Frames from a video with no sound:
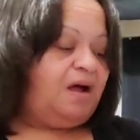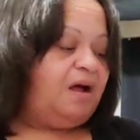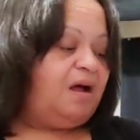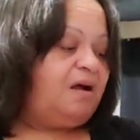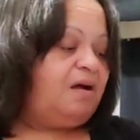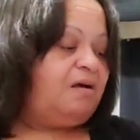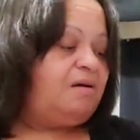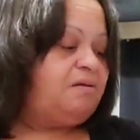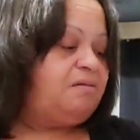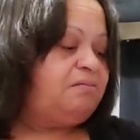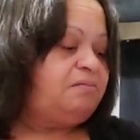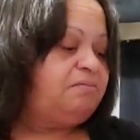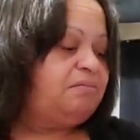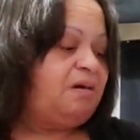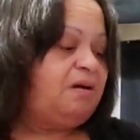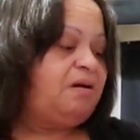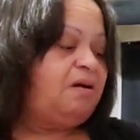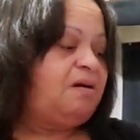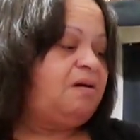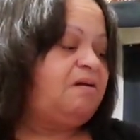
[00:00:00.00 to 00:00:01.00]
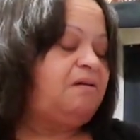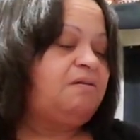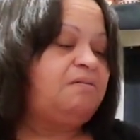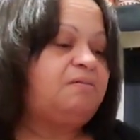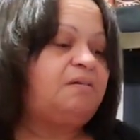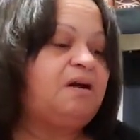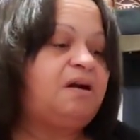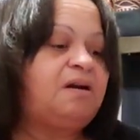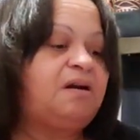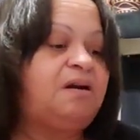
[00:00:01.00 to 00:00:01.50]
All right, all
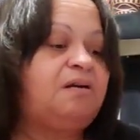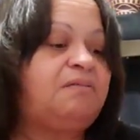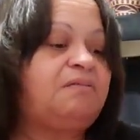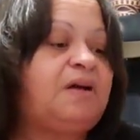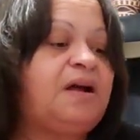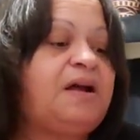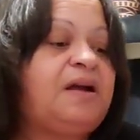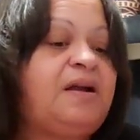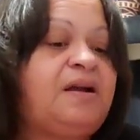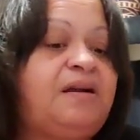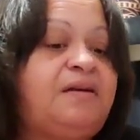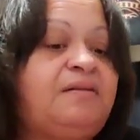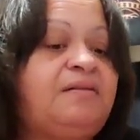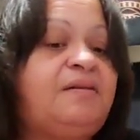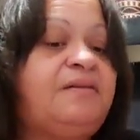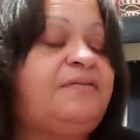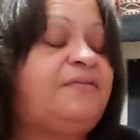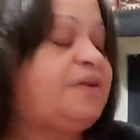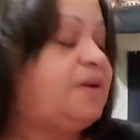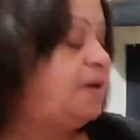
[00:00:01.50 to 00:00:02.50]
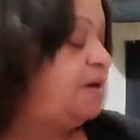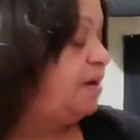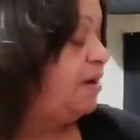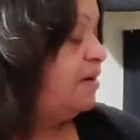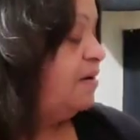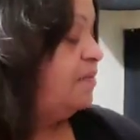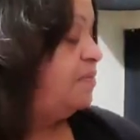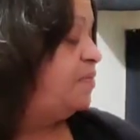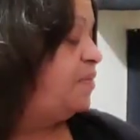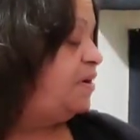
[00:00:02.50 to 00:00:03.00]
right, all right. Learn to
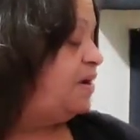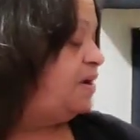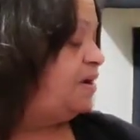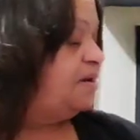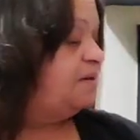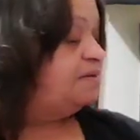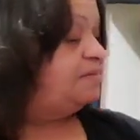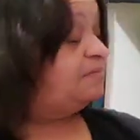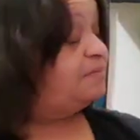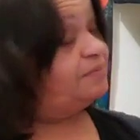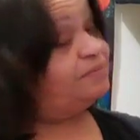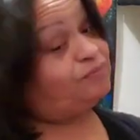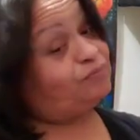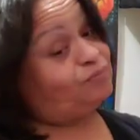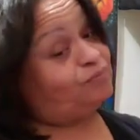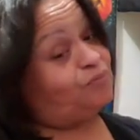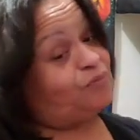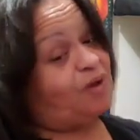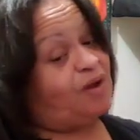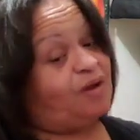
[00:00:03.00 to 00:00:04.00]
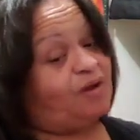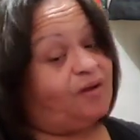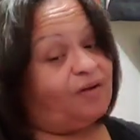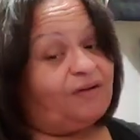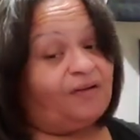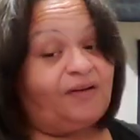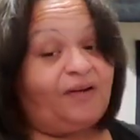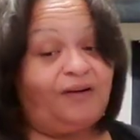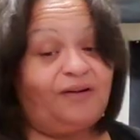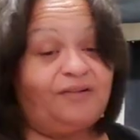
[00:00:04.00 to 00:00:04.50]
forgive, but
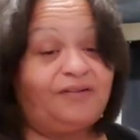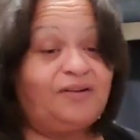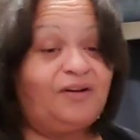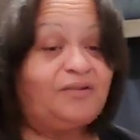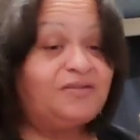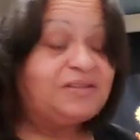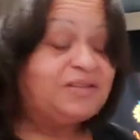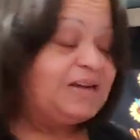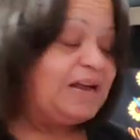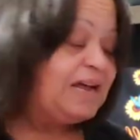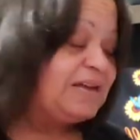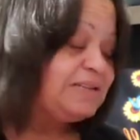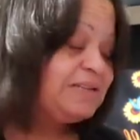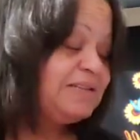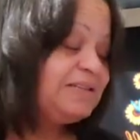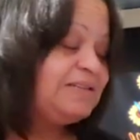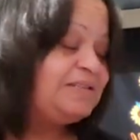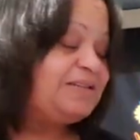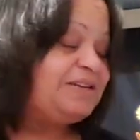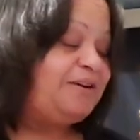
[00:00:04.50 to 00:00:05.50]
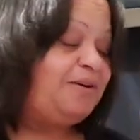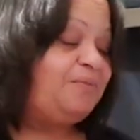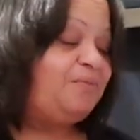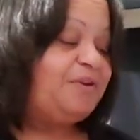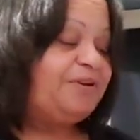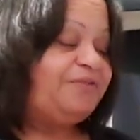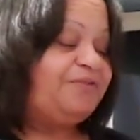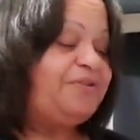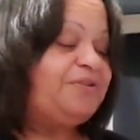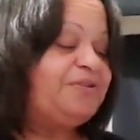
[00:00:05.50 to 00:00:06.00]
learn those lessons here.
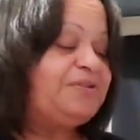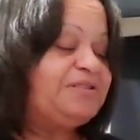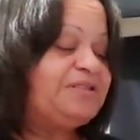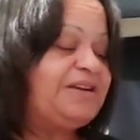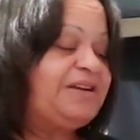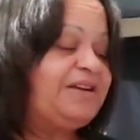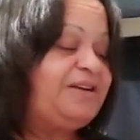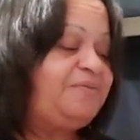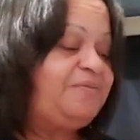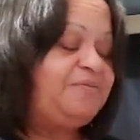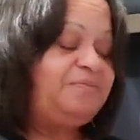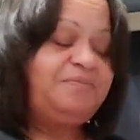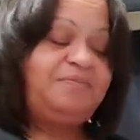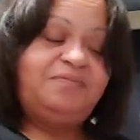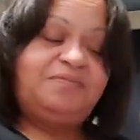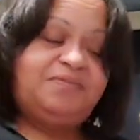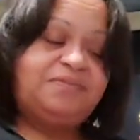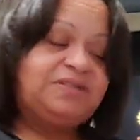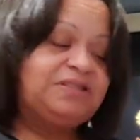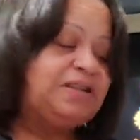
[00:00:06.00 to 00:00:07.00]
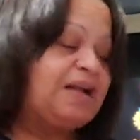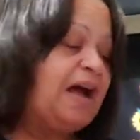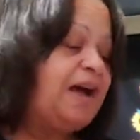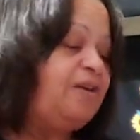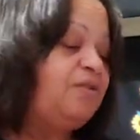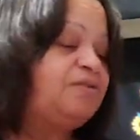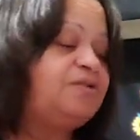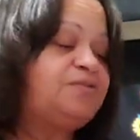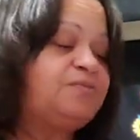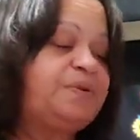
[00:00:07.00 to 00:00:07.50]
And if you see
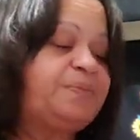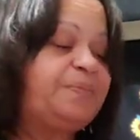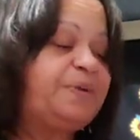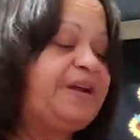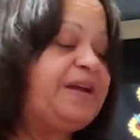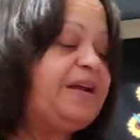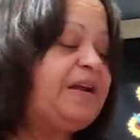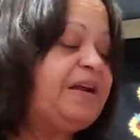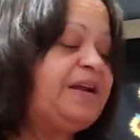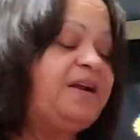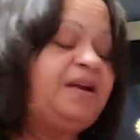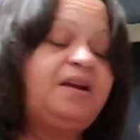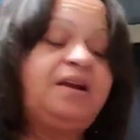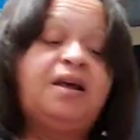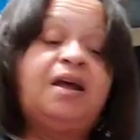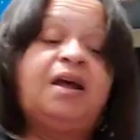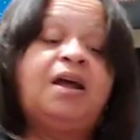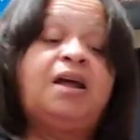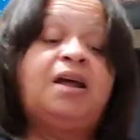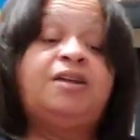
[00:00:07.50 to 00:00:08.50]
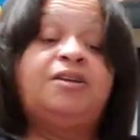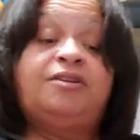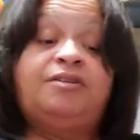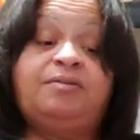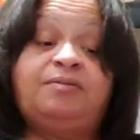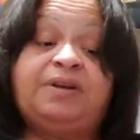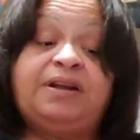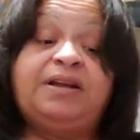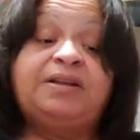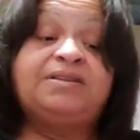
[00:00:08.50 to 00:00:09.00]
cycles repeating, you
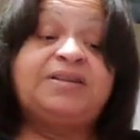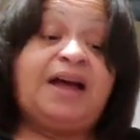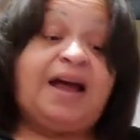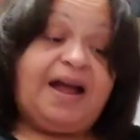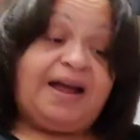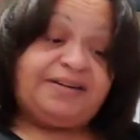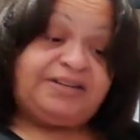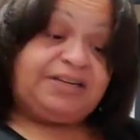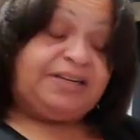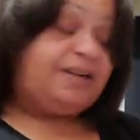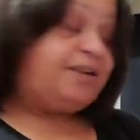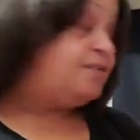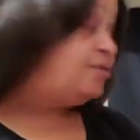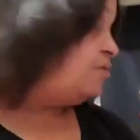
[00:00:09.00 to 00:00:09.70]
need to actually